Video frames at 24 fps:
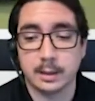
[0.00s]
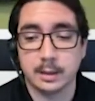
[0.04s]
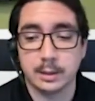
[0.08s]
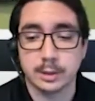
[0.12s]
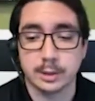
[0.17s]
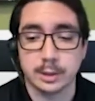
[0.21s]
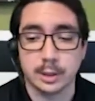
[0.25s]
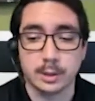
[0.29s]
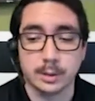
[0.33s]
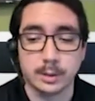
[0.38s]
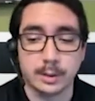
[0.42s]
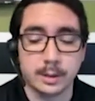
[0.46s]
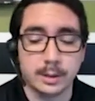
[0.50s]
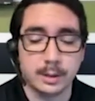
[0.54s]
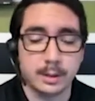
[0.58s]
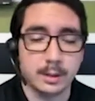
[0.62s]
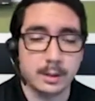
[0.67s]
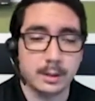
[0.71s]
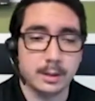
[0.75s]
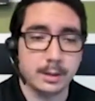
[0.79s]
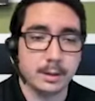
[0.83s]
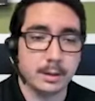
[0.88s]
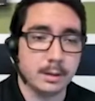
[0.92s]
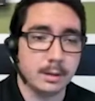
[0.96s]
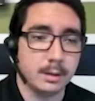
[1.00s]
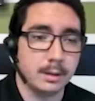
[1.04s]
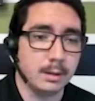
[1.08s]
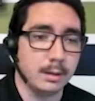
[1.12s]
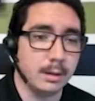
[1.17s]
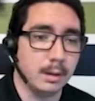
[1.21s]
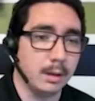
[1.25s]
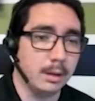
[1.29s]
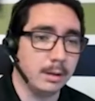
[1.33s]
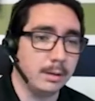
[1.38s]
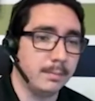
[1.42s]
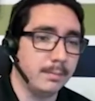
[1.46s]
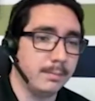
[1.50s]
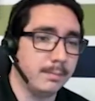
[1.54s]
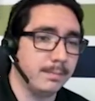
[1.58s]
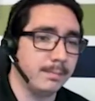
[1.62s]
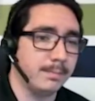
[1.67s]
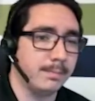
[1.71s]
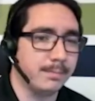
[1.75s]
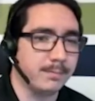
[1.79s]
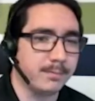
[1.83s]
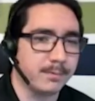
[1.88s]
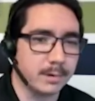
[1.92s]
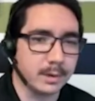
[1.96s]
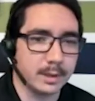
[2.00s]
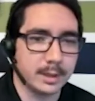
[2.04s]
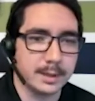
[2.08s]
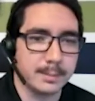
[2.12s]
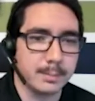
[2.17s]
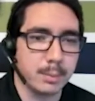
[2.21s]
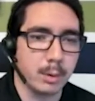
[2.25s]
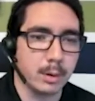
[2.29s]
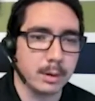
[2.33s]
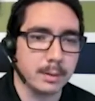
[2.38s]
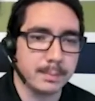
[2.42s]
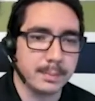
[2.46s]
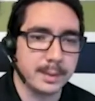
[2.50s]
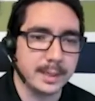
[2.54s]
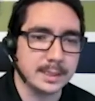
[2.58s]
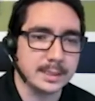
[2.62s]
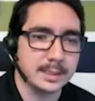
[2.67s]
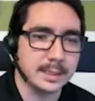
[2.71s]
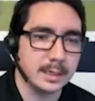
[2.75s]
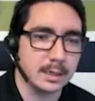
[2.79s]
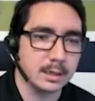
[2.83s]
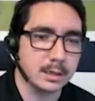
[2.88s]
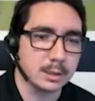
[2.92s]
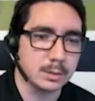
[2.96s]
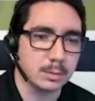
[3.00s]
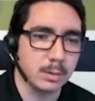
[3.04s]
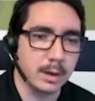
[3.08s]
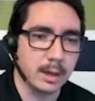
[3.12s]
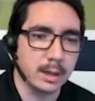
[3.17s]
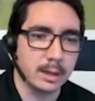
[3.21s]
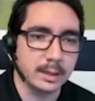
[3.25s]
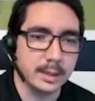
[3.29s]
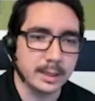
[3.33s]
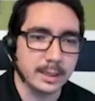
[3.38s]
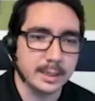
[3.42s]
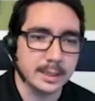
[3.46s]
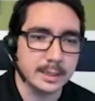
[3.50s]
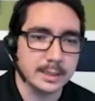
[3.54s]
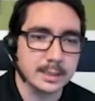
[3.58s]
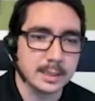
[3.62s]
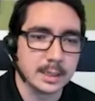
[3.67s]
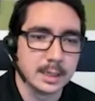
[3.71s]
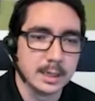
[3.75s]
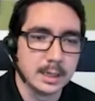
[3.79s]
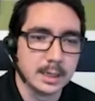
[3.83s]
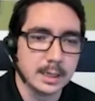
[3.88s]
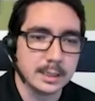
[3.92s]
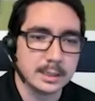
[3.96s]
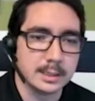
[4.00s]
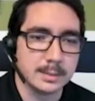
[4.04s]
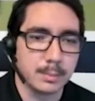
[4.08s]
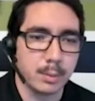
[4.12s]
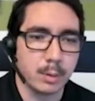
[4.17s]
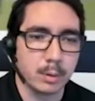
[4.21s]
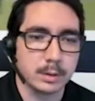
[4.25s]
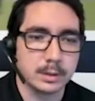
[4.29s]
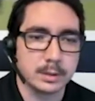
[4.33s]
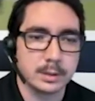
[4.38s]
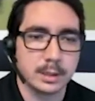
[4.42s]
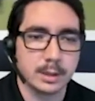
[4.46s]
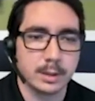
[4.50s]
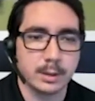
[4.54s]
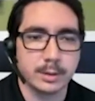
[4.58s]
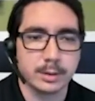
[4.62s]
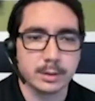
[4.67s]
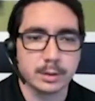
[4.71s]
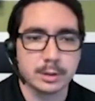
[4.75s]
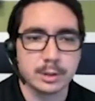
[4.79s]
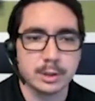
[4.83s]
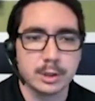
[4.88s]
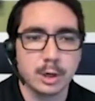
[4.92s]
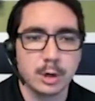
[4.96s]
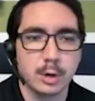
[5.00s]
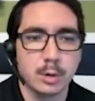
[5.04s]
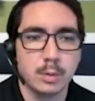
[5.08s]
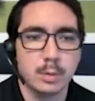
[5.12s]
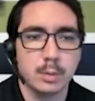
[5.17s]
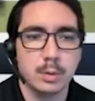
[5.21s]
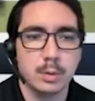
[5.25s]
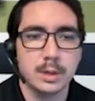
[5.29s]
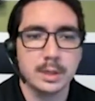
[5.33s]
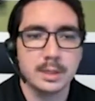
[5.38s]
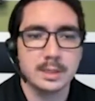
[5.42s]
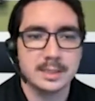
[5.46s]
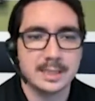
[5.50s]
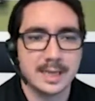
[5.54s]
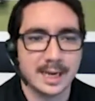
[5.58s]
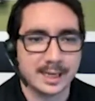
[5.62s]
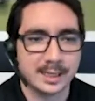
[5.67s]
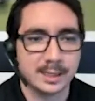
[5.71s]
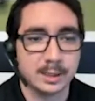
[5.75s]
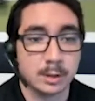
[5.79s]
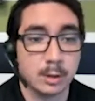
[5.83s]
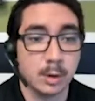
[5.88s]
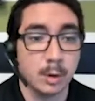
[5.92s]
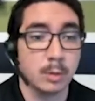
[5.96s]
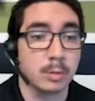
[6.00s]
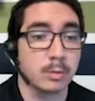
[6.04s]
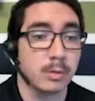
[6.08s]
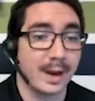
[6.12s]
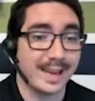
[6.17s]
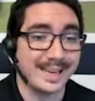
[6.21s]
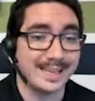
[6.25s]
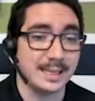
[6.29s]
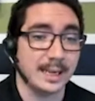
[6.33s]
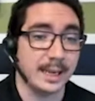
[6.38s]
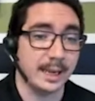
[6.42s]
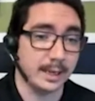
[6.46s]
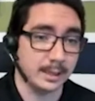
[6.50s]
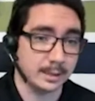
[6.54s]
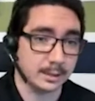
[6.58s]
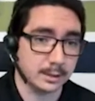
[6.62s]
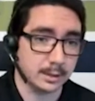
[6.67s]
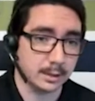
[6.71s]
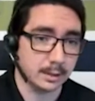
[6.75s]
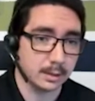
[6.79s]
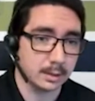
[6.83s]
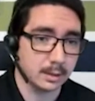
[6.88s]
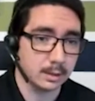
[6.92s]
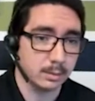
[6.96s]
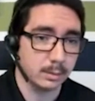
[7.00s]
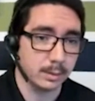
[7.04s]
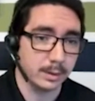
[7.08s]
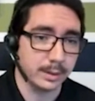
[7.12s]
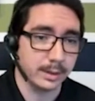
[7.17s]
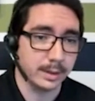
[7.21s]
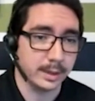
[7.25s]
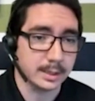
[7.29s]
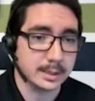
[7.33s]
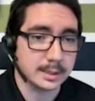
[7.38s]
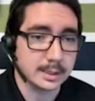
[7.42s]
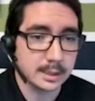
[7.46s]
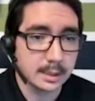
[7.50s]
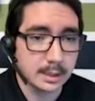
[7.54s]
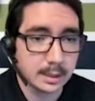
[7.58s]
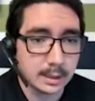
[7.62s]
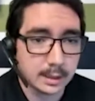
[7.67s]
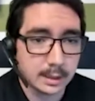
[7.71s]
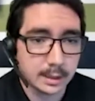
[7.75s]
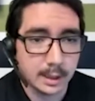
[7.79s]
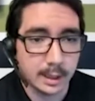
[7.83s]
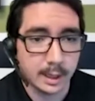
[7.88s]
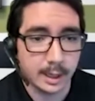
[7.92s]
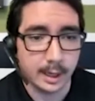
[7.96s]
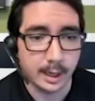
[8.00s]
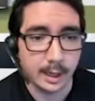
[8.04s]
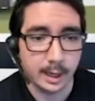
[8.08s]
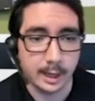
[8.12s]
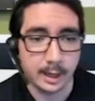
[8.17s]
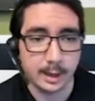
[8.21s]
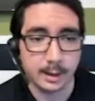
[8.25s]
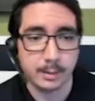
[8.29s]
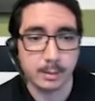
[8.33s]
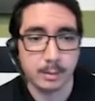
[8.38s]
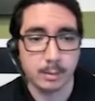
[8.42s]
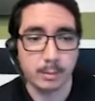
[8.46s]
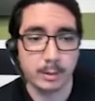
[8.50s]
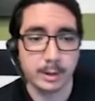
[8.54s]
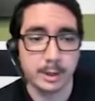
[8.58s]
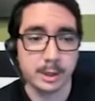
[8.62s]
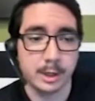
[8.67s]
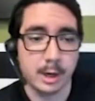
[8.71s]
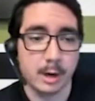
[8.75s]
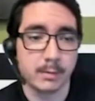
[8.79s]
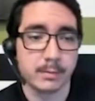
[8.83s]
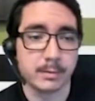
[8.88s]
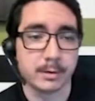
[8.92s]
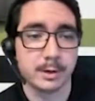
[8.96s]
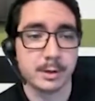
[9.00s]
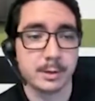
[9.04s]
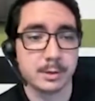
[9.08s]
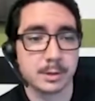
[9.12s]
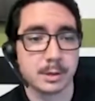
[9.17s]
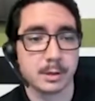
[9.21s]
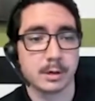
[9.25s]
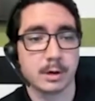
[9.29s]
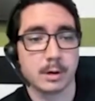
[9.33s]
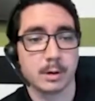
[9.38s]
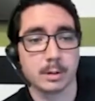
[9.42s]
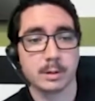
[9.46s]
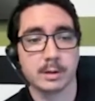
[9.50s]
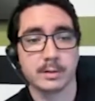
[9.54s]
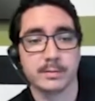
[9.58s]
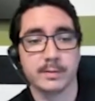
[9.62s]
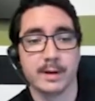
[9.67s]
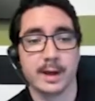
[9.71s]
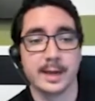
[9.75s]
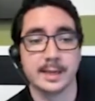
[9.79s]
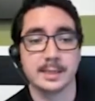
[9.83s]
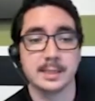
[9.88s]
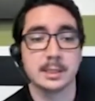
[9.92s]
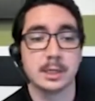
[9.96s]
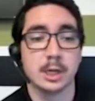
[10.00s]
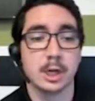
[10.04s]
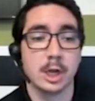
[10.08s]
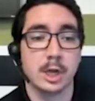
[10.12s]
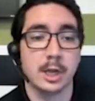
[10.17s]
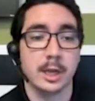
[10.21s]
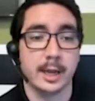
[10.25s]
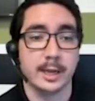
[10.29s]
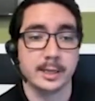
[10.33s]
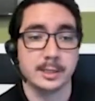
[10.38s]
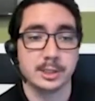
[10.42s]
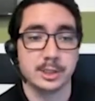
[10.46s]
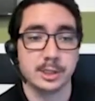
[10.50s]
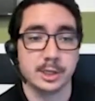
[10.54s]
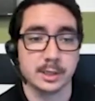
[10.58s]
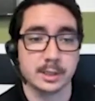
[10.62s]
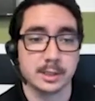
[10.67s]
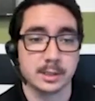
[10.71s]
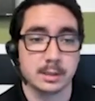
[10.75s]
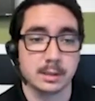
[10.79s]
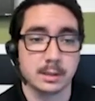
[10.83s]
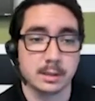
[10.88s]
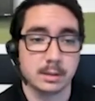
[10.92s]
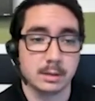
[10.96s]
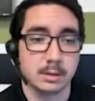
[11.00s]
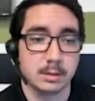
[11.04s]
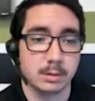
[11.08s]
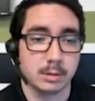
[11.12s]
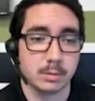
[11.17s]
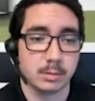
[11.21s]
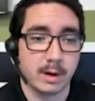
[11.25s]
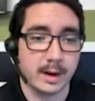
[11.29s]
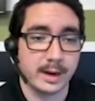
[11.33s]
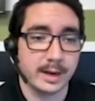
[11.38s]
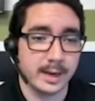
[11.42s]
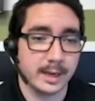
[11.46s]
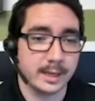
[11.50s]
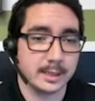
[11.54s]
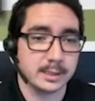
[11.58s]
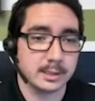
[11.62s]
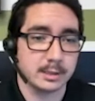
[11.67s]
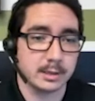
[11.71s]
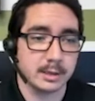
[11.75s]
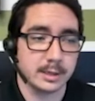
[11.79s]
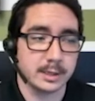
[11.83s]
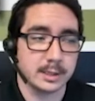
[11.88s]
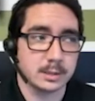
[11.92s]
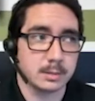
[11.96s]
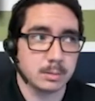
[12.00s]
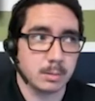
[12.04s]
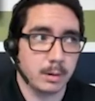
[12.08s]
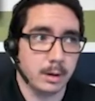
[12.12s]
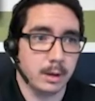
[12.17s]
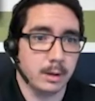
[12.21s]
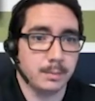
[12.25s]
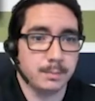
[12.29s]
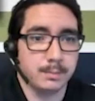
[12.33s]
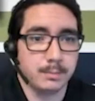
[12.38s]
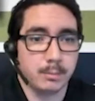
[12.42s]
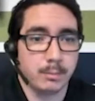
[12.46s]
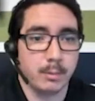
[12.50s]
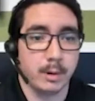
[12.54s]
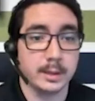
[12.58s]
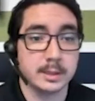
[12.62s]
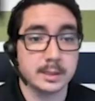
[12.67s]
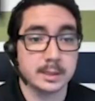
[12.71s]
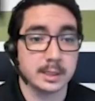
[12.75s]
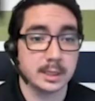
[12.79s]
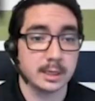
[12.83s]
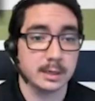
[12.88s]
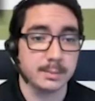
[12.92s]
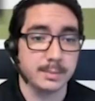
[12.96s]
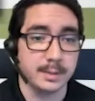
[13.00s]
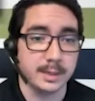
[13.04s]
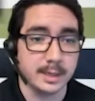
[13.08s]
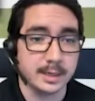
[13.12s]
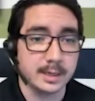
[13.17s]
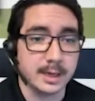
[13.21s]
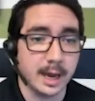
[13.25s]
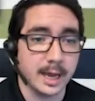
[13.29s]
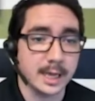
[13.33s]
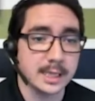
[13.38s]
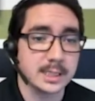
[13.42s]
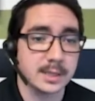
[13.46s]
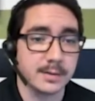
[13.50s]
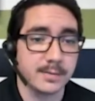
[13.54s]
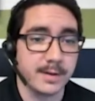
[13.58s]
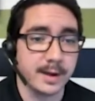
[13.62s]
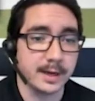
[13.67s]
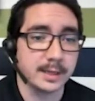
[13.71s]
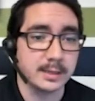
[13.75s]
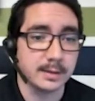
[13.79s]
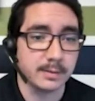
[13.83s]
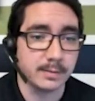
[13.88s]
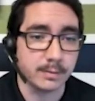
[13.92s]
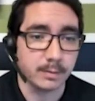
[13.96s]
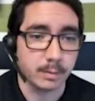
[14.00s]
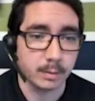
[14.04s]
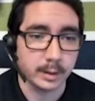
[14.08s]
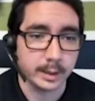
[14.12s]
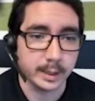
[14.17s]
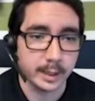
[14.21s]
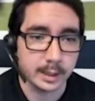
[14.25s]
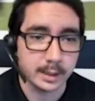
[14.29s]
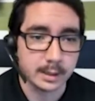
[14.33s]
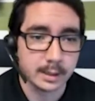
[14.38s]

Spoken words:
So really important piece here as well is it's important to know there's no technical right answer with this. When you go for user or device, it's just the right answer is, well, what's going to be cost effective for you?